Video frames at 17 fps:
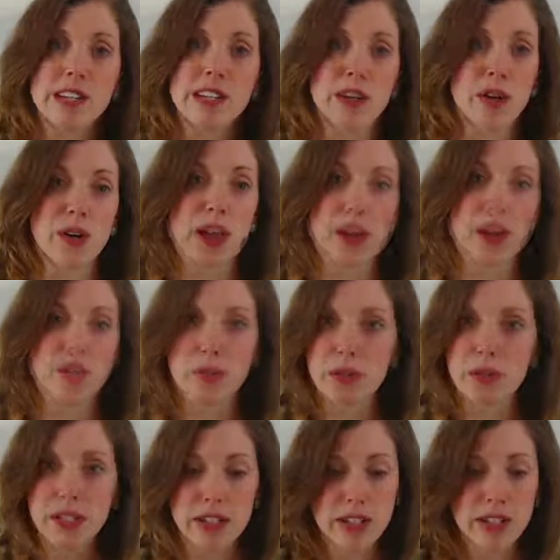you don't have to
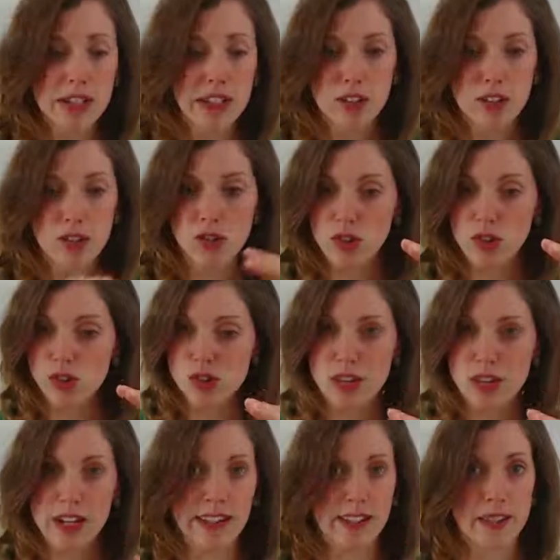be
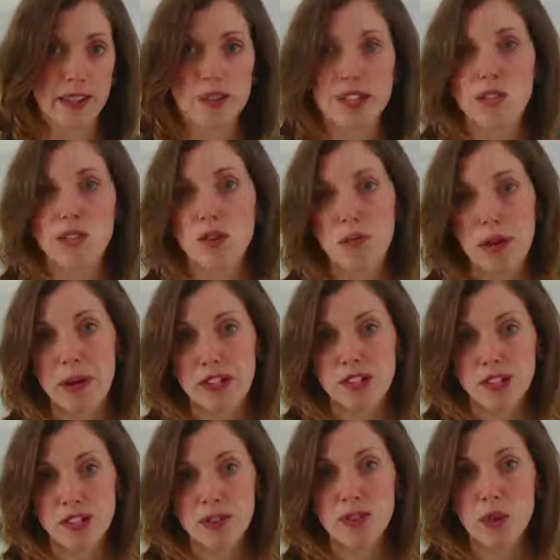searching several
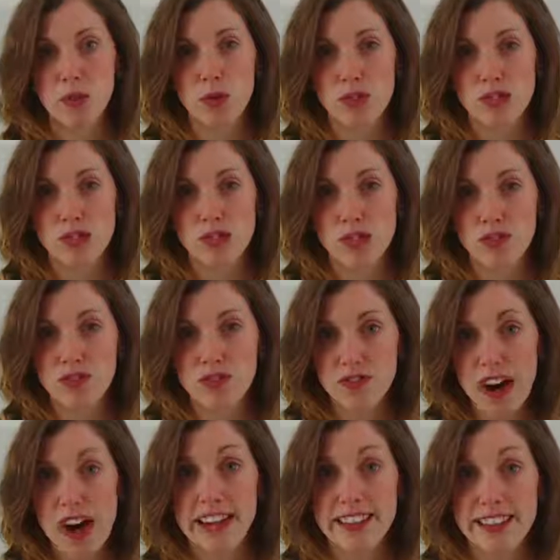pages of notes to
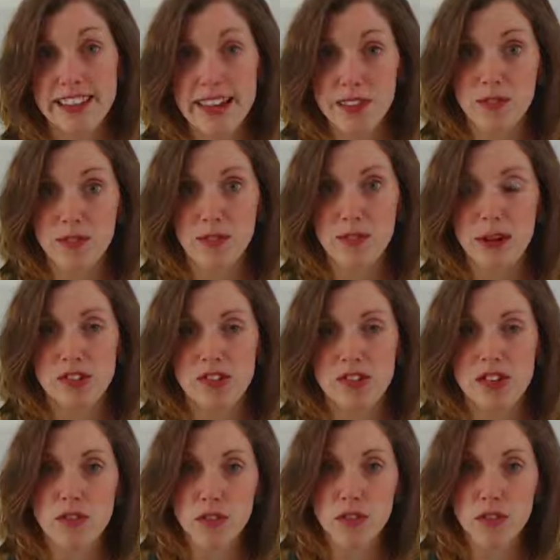find that information.